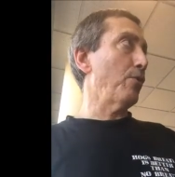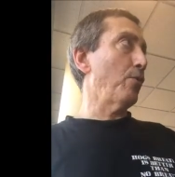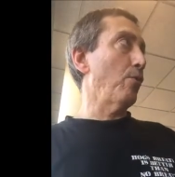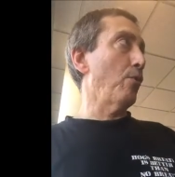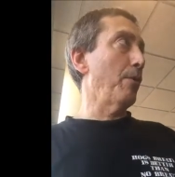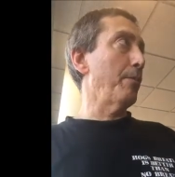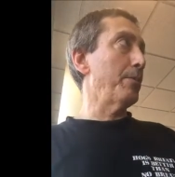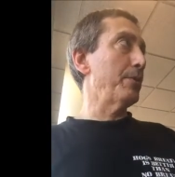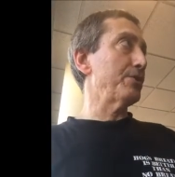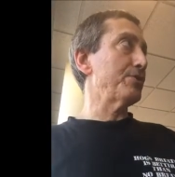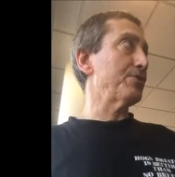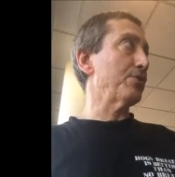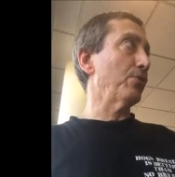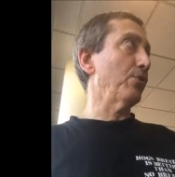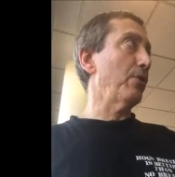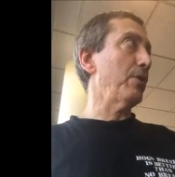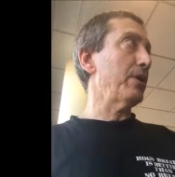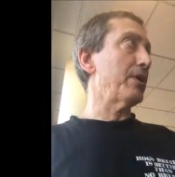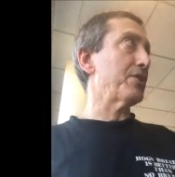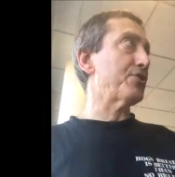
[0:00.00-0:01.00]
a woman's
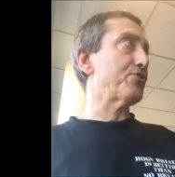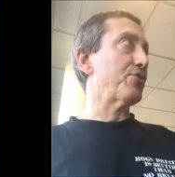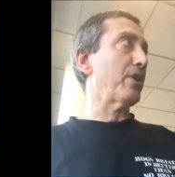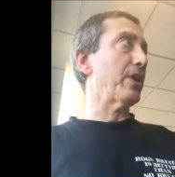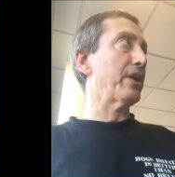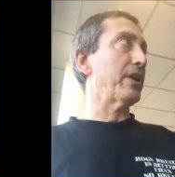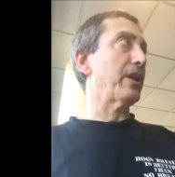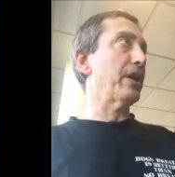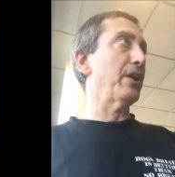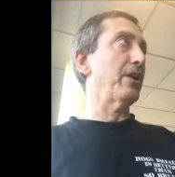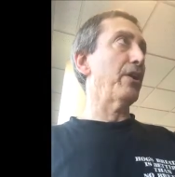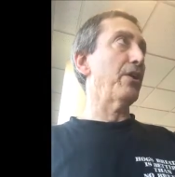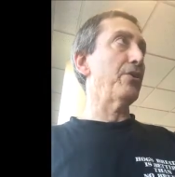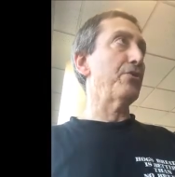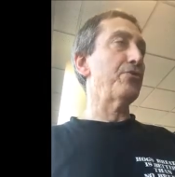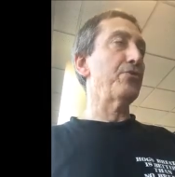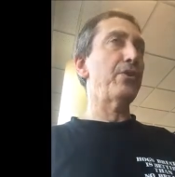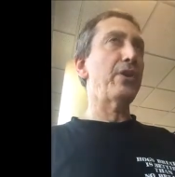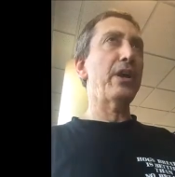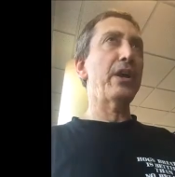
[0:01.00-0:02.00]
lawyer to try to get
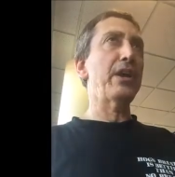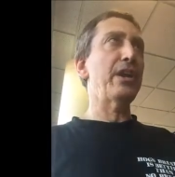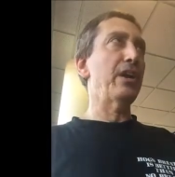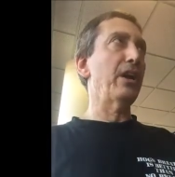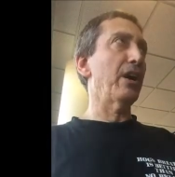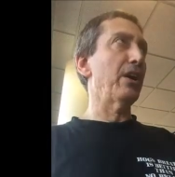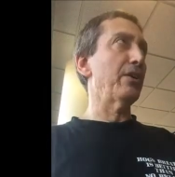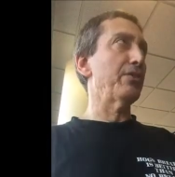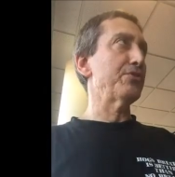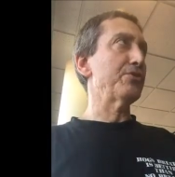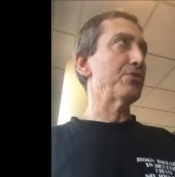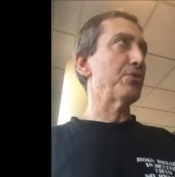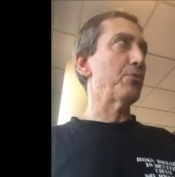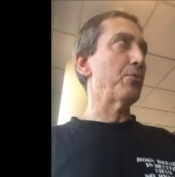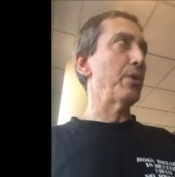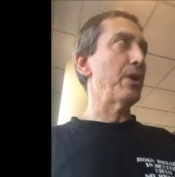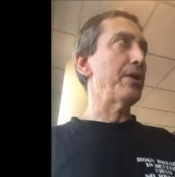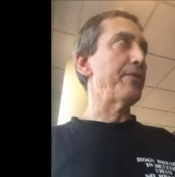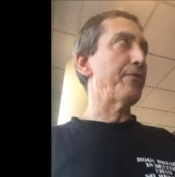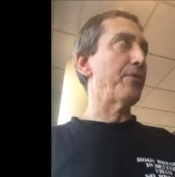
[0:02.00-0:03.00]
$180 a
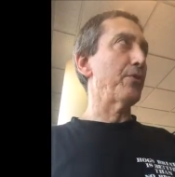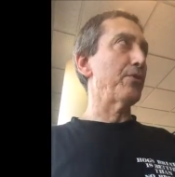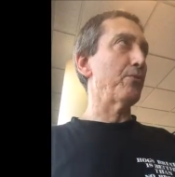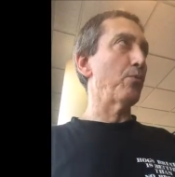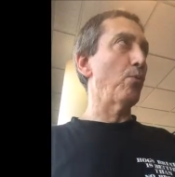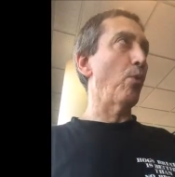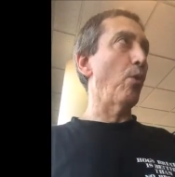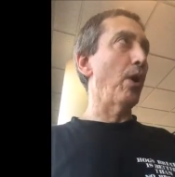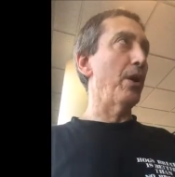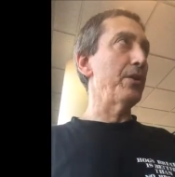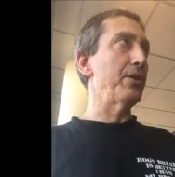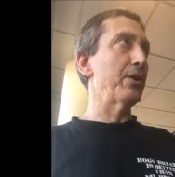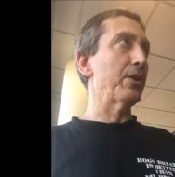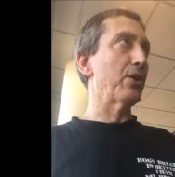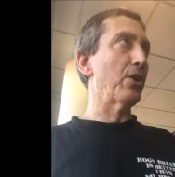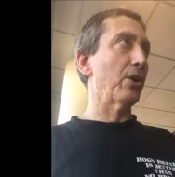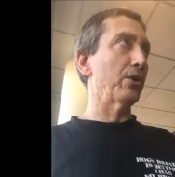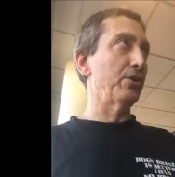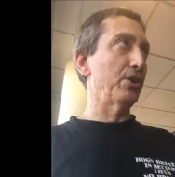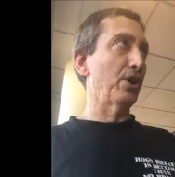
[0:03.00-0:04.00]
week for one
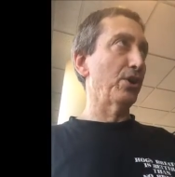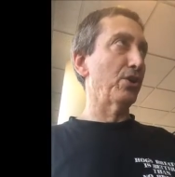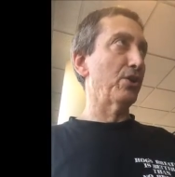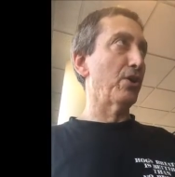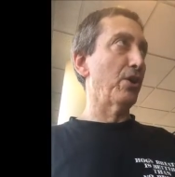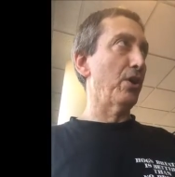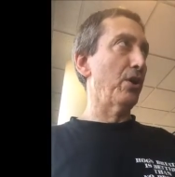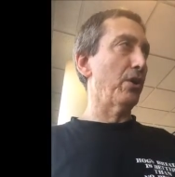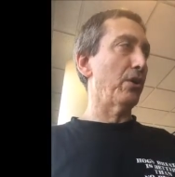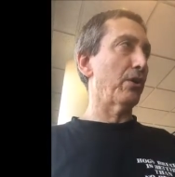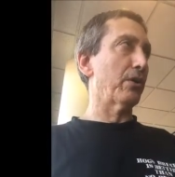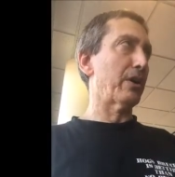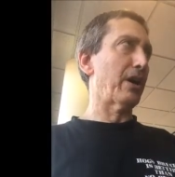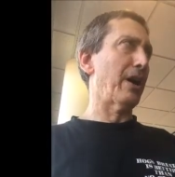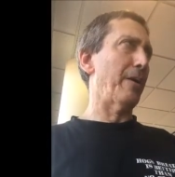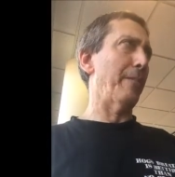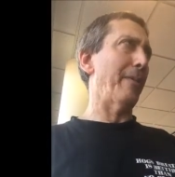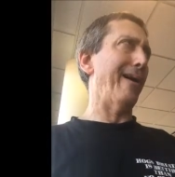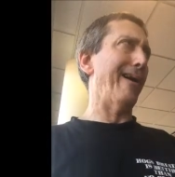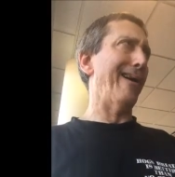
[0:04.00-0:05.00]
little girl.
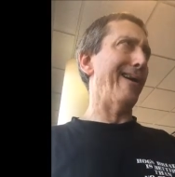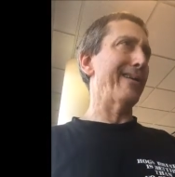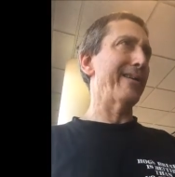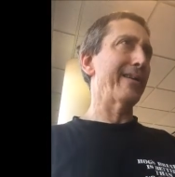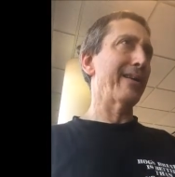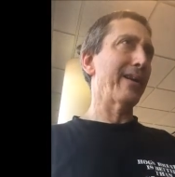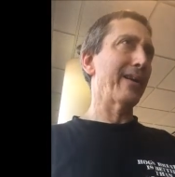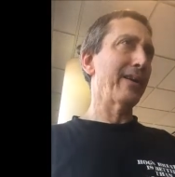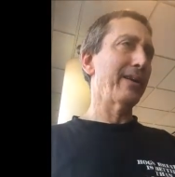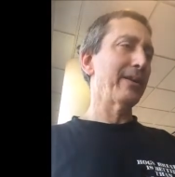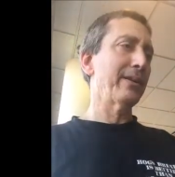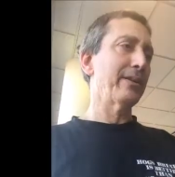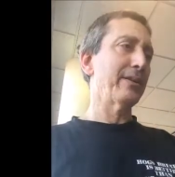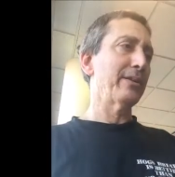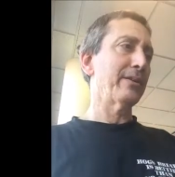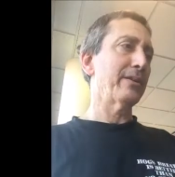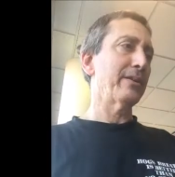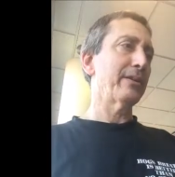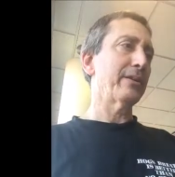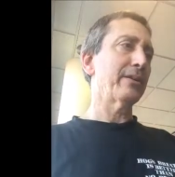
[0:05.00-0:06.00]
Come on. $180 a
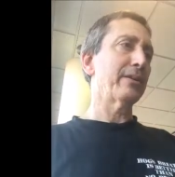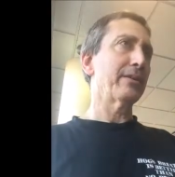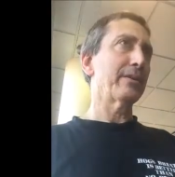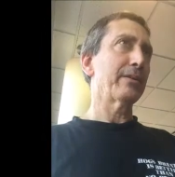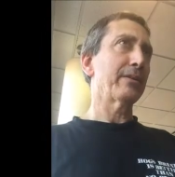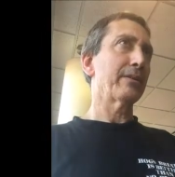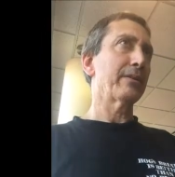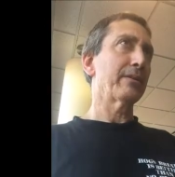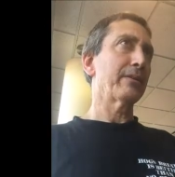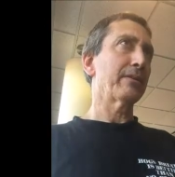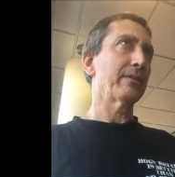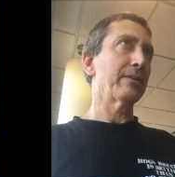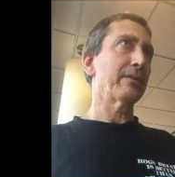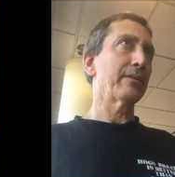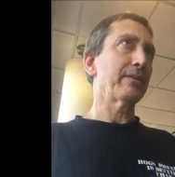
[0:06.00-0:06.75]
week compared to some of these